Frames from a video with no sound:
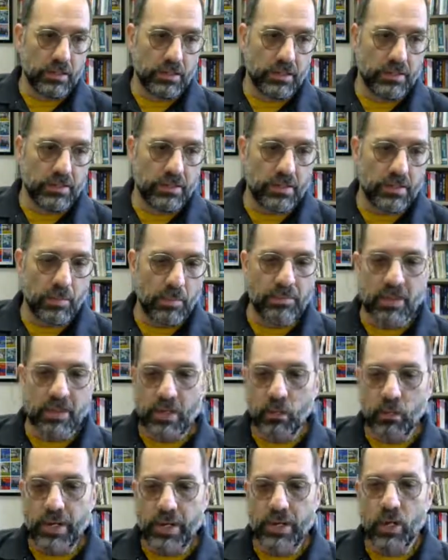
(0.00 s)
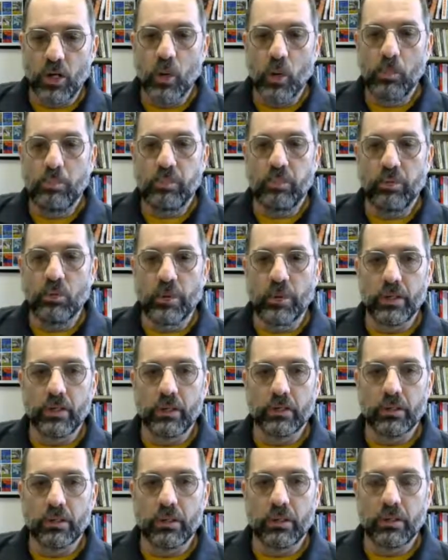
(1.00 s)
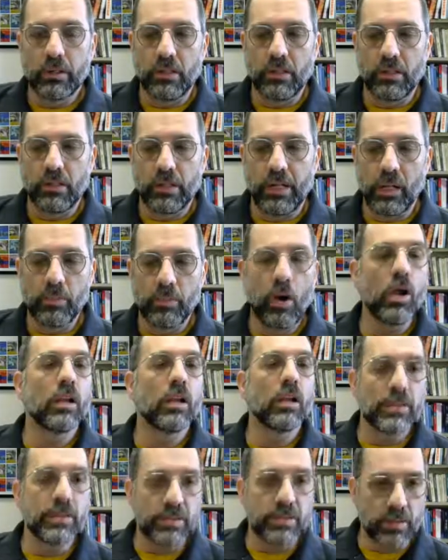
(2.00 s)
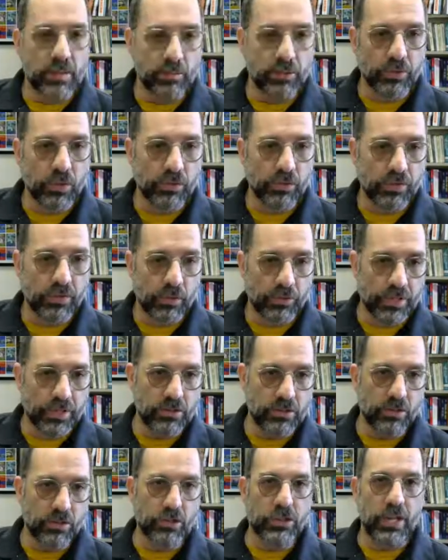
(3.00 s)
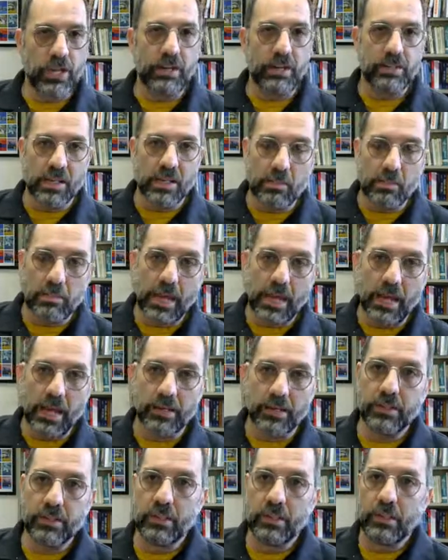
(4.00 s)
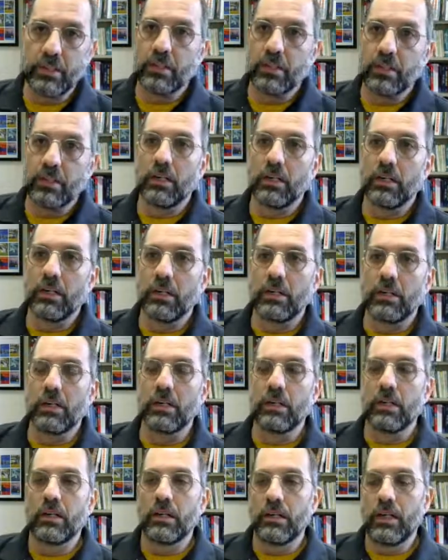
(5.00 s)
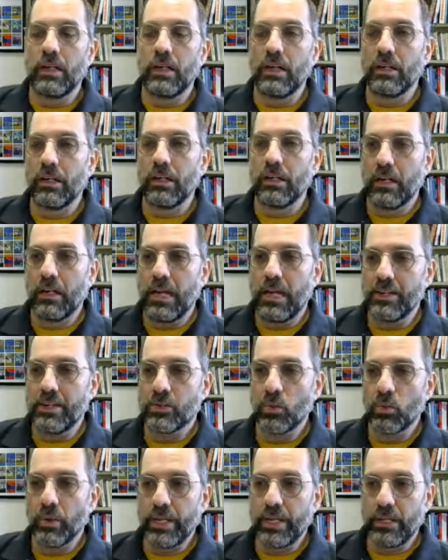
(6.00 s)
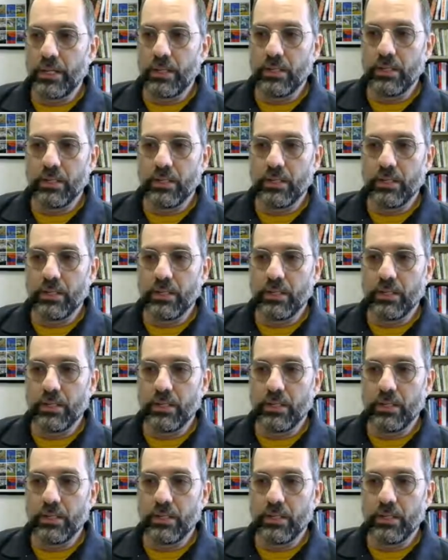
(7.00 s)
something that we hope will help all of us improve our research and its impact as we